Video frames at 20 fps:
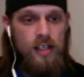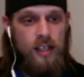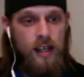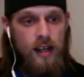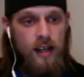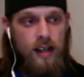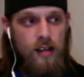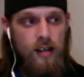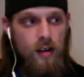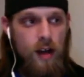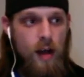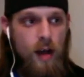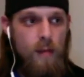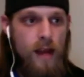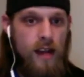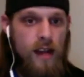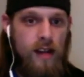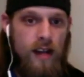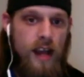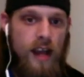she said you
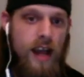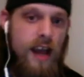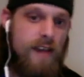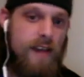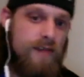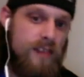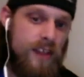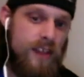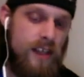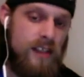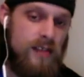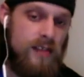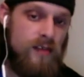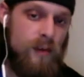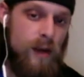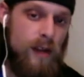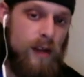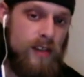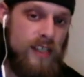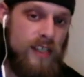know i'm not going to have
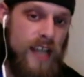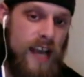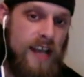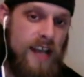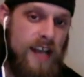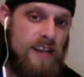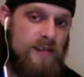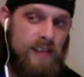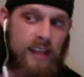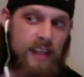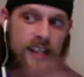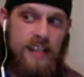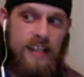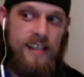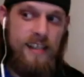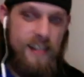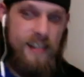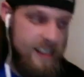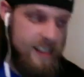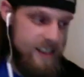things from outside of
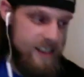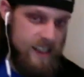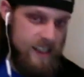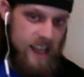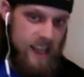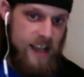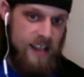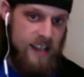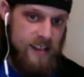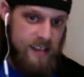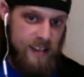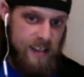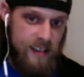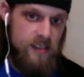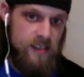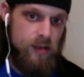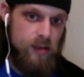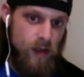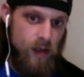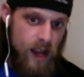the, these
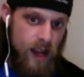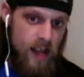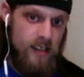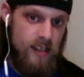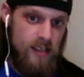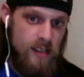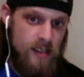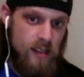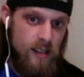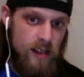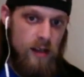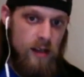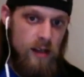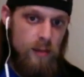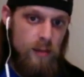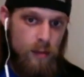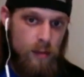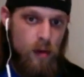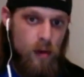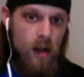days these arrests
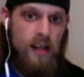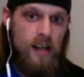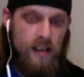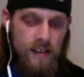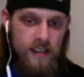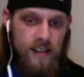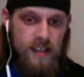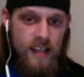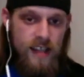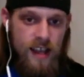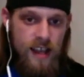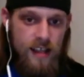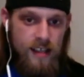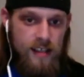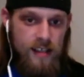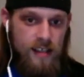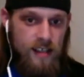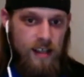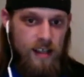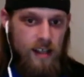be brought into this
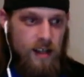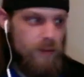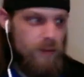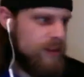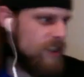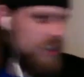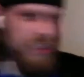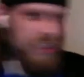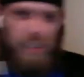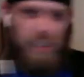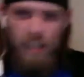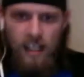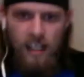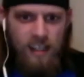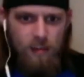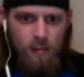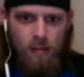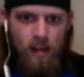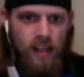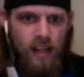case. But then
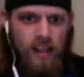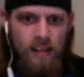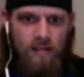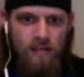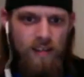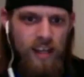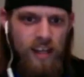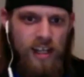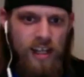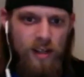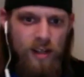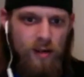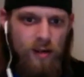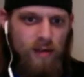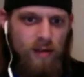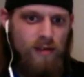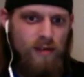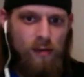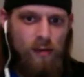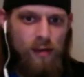she let them bring in a
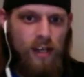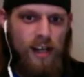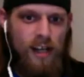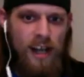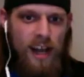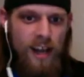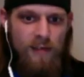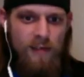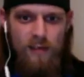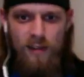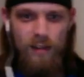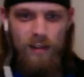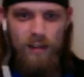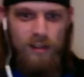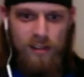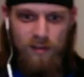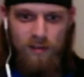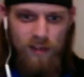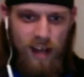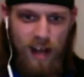video of three and a
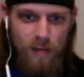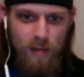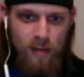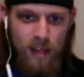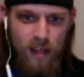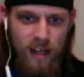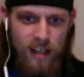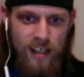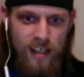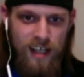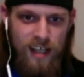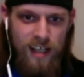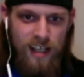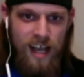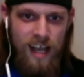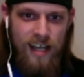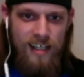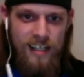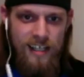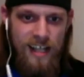half years of cop
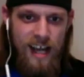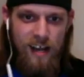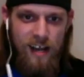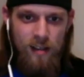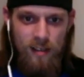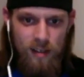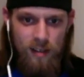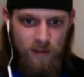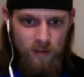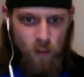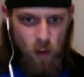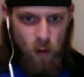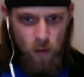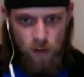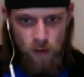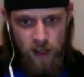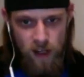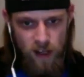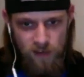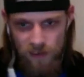blocking edited down to
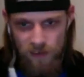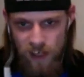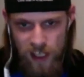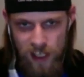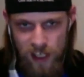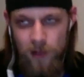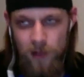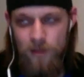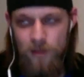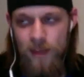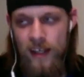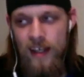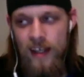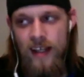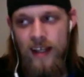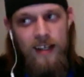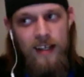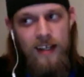four minute video.